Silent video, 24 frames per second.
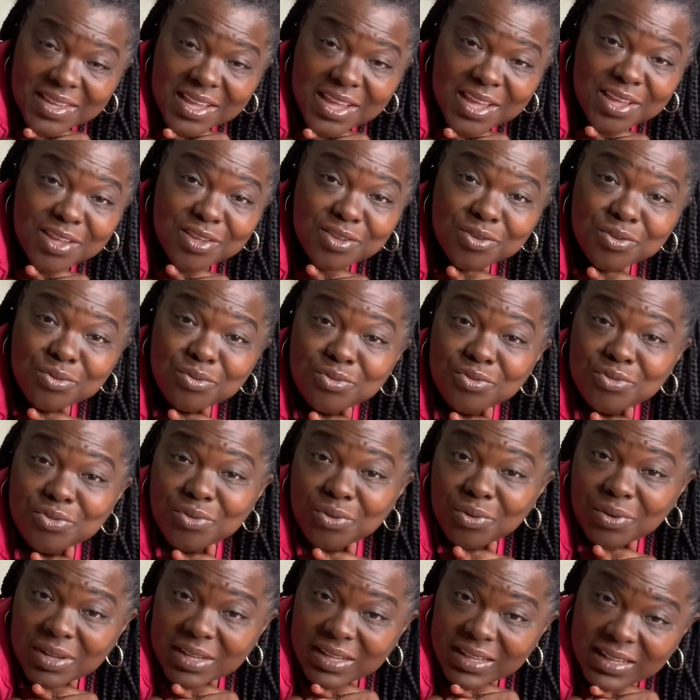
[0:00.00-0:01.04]
And you start
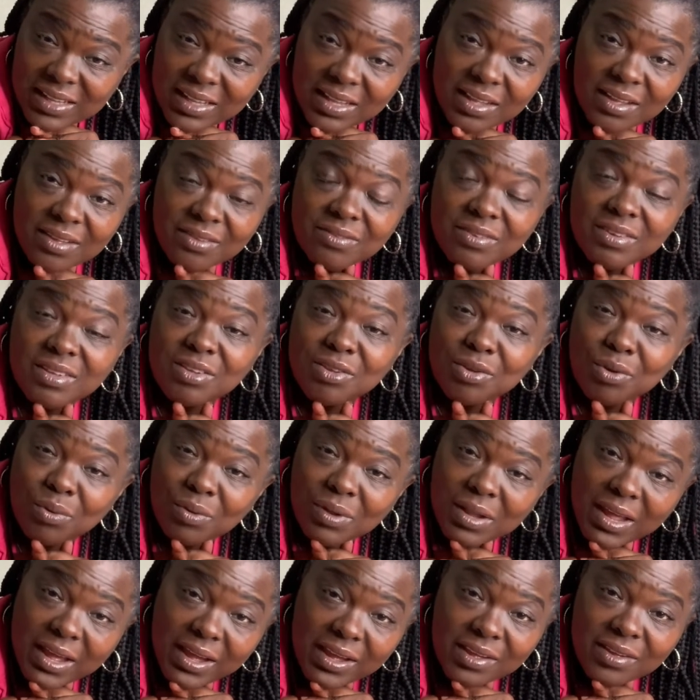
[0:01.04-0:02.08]
living your
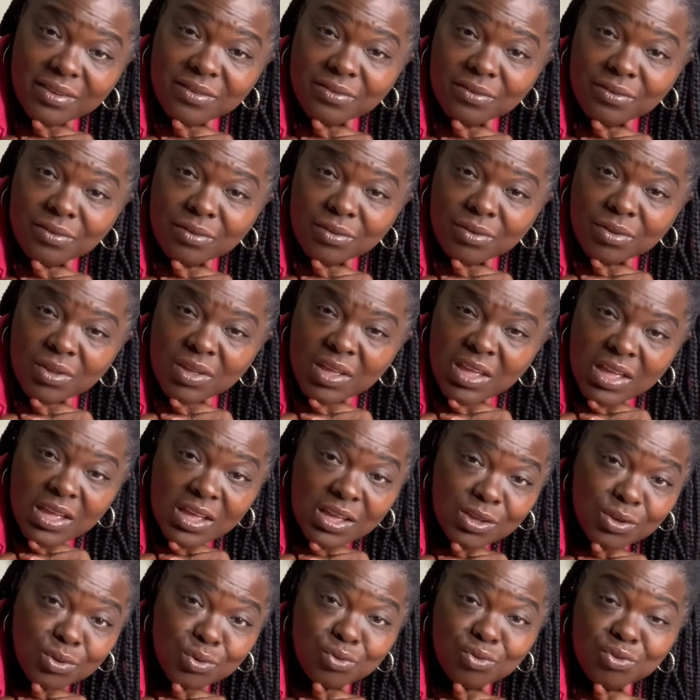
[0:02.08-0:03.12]
life.
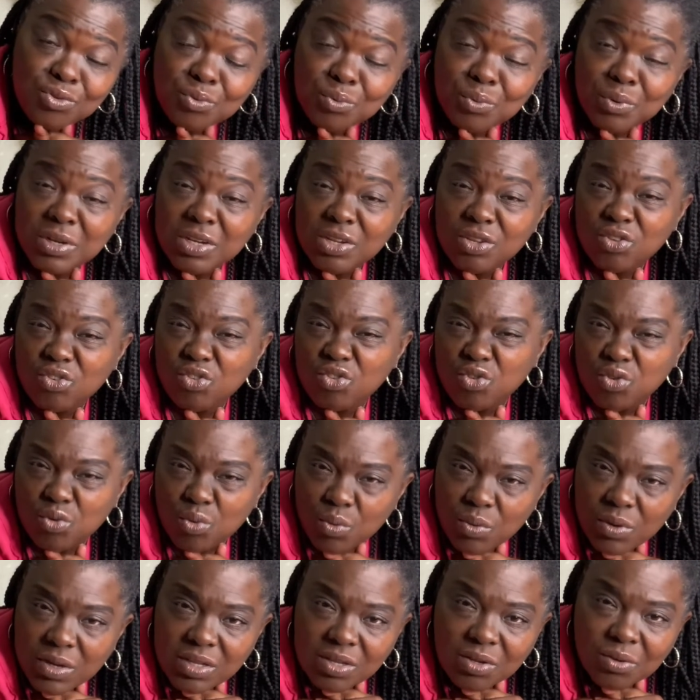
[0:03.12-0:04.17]
You start
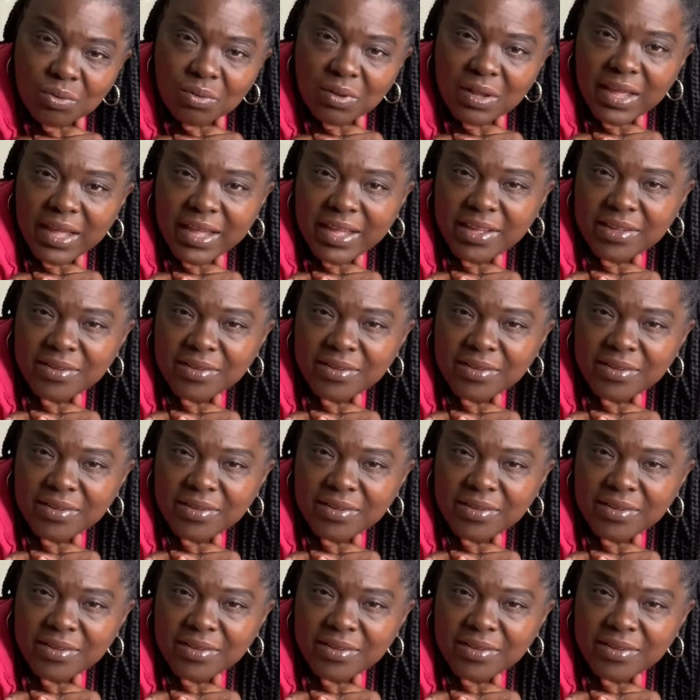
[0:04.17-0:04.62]
enjoying your life.